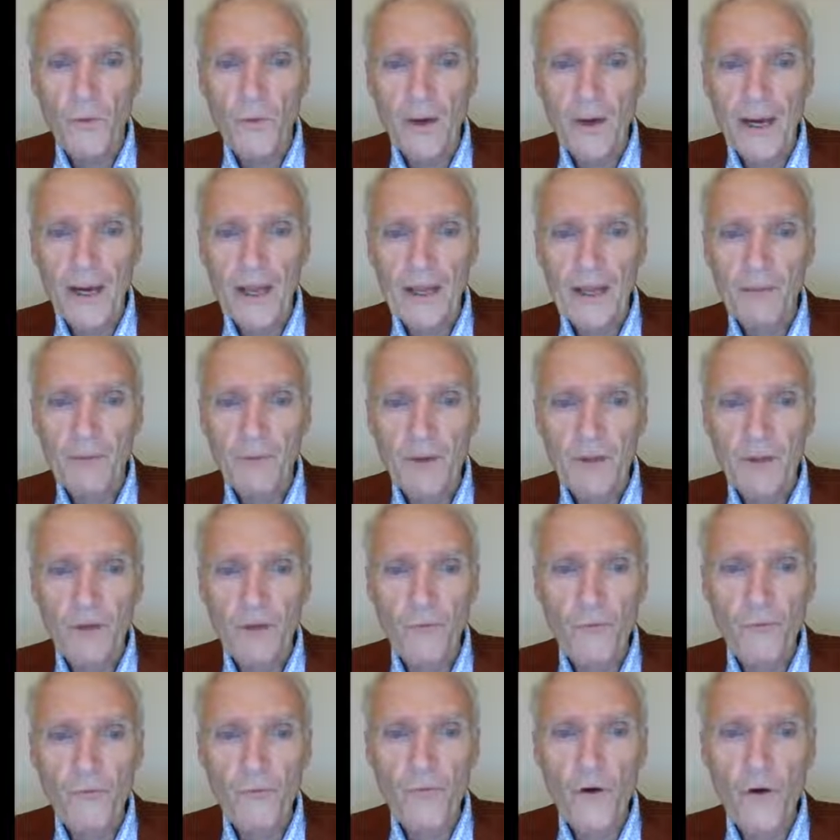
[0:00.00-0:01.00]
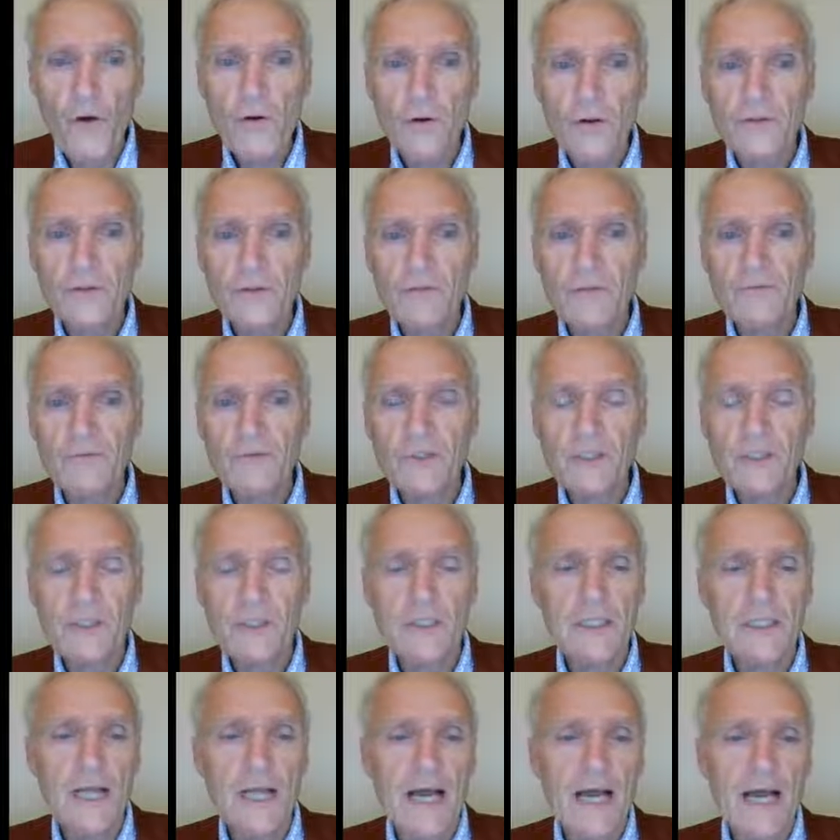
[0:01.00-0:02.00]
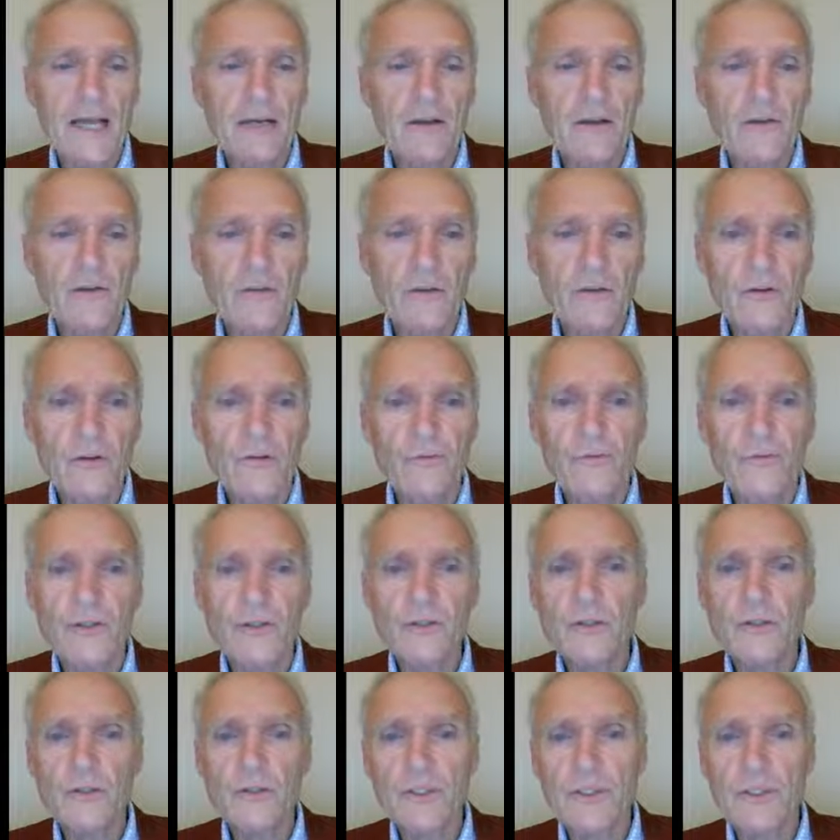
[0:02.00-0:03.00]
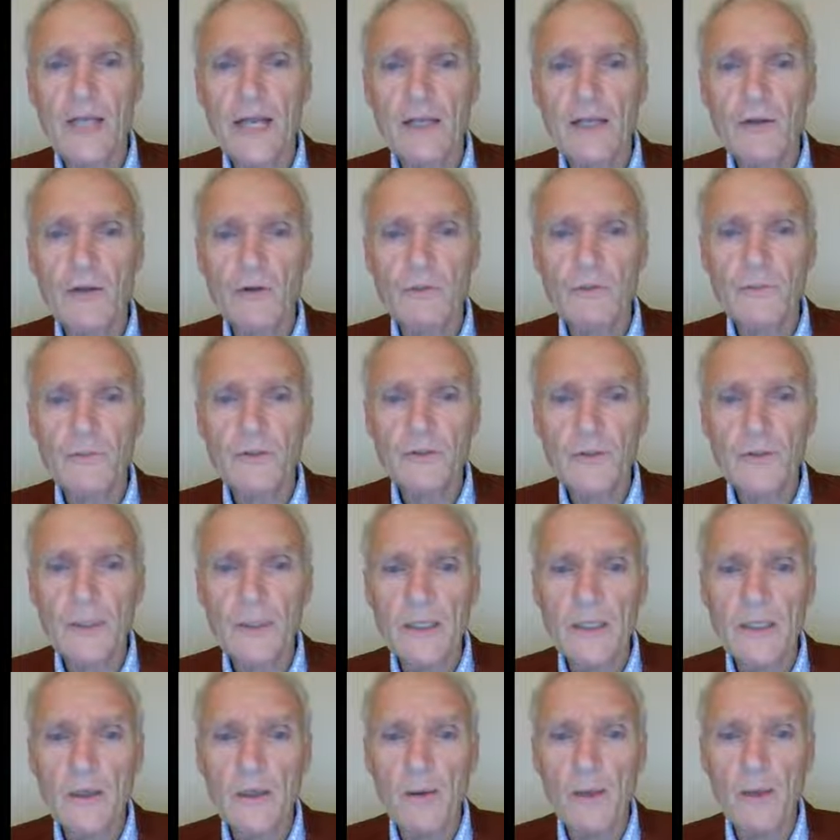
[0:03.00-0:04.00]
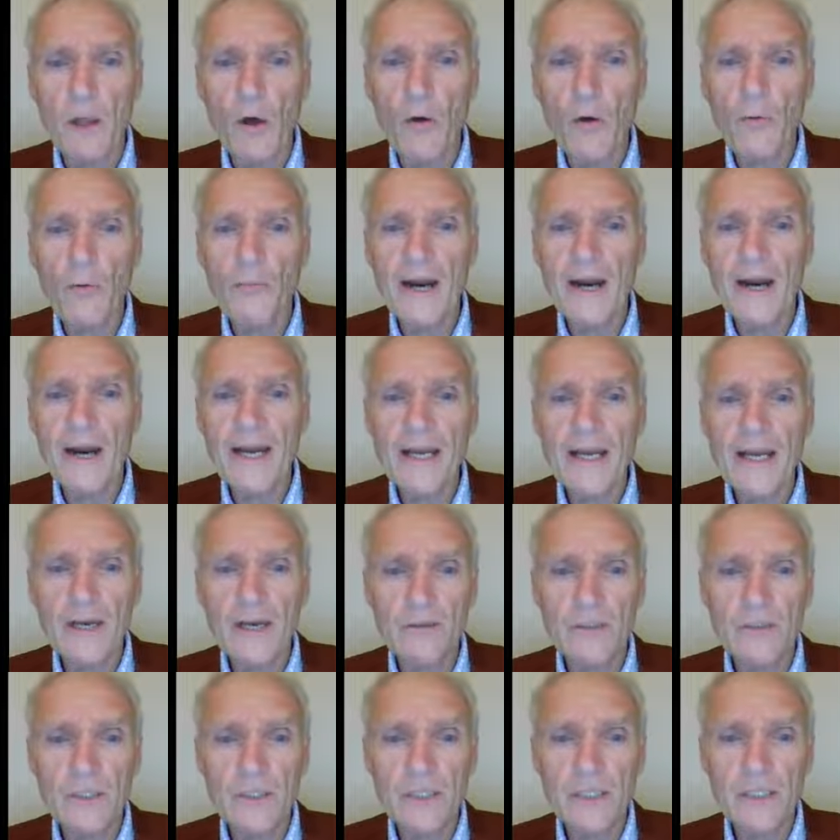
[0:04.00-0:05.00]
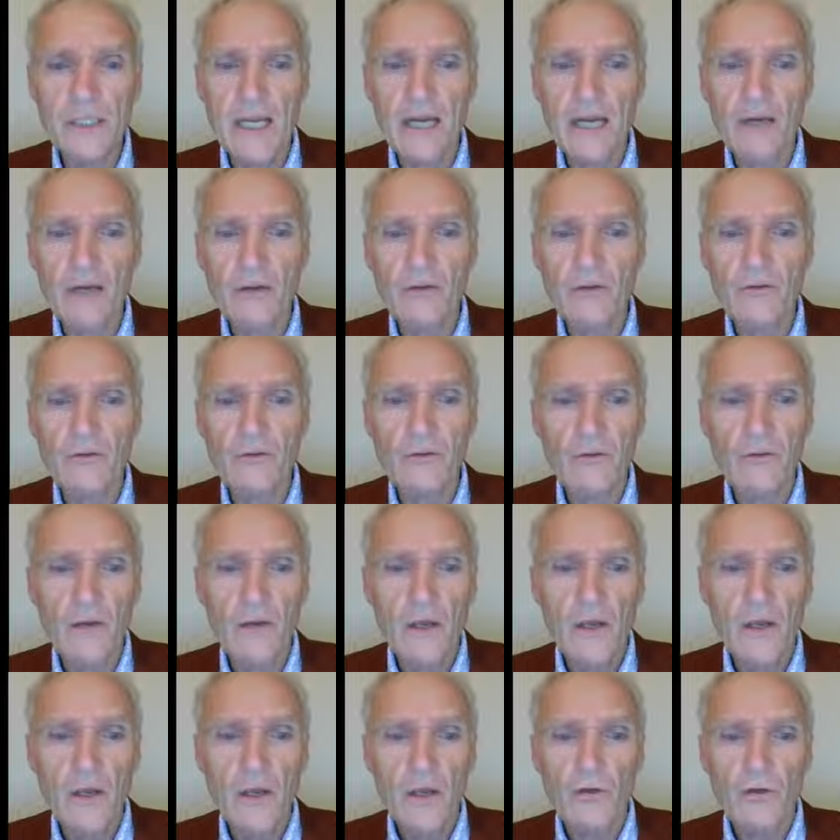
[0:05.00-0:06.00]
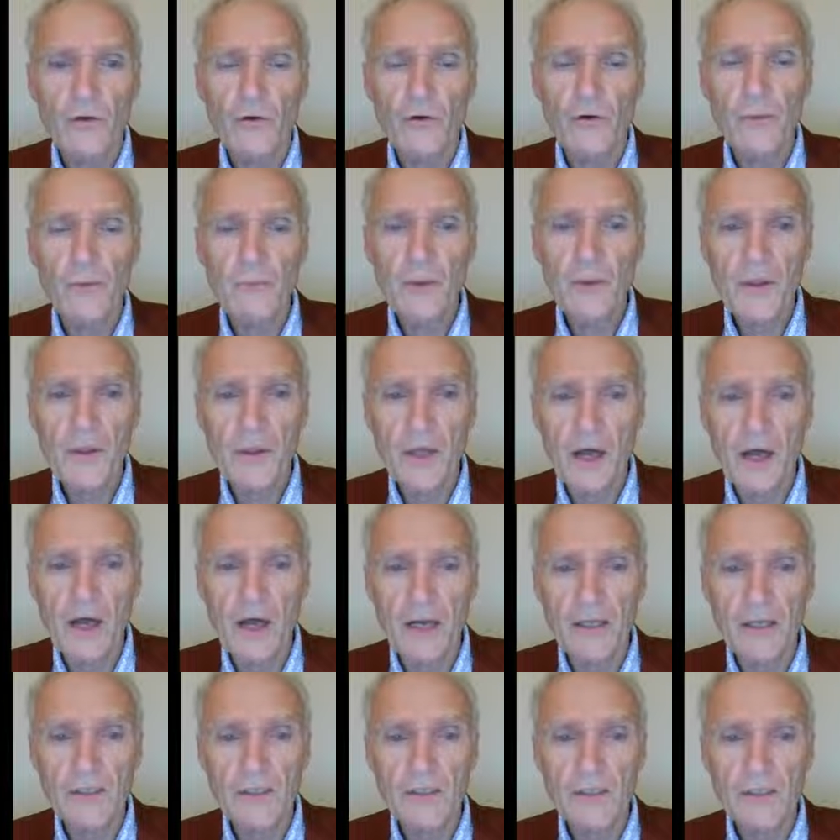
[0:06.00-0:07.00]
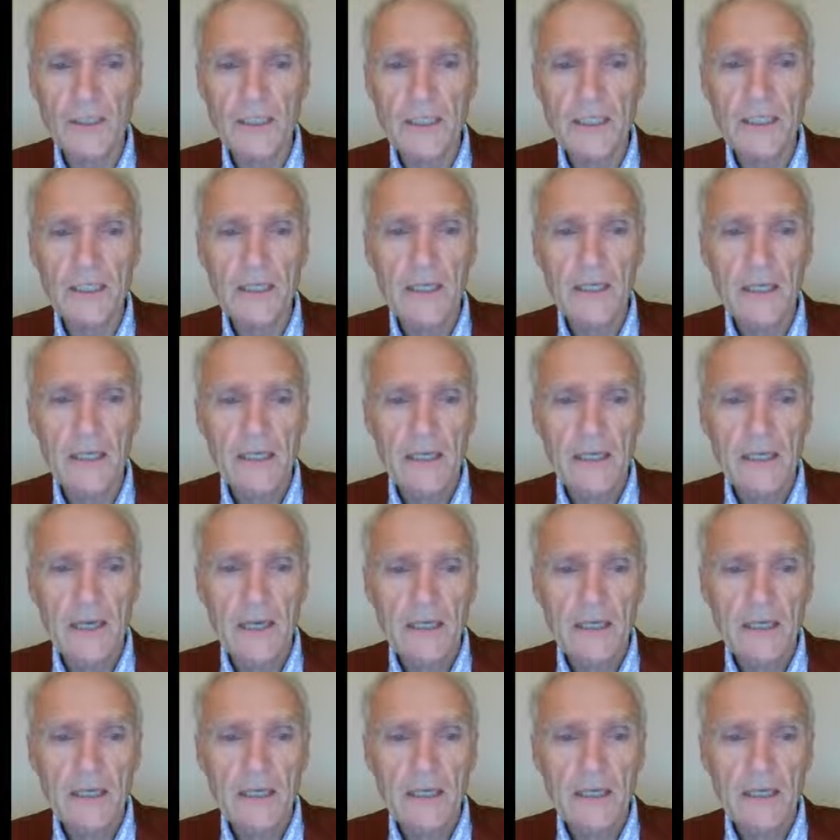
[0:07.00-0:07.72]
What the focus of the slide is this vicious cycle between the low brain energy status, neuropathology,